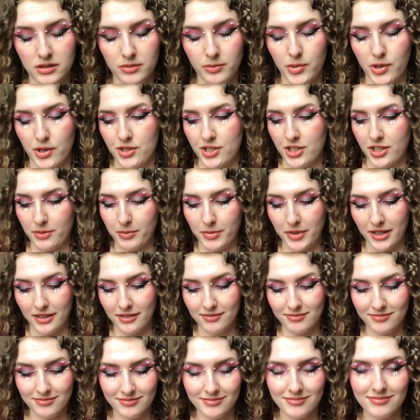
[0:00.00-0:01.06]
project pan
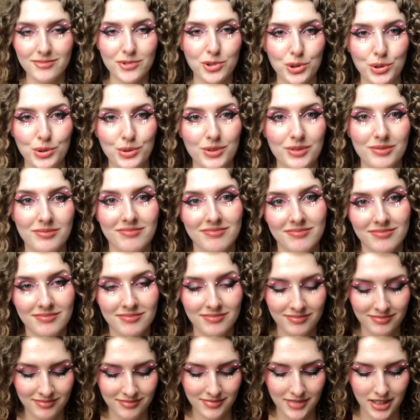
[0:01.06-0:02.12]
soon,
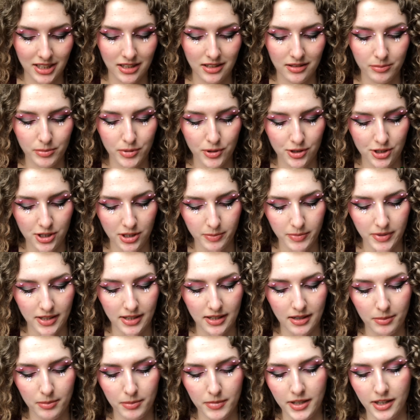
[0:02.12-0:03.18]
like a project pan
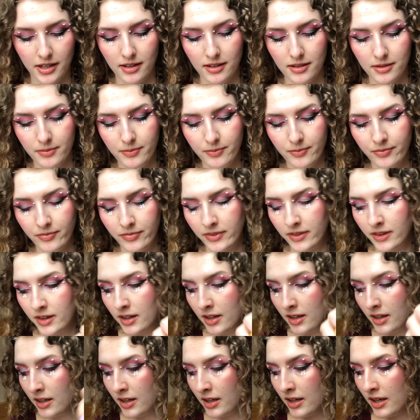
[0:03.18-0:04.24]
update.
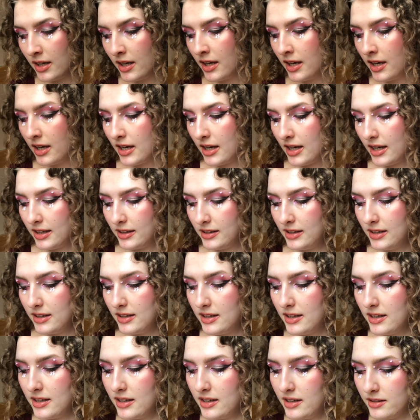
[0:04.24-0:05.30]
And then
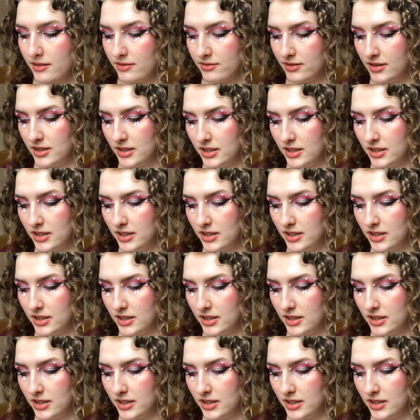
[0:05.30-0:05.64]
I have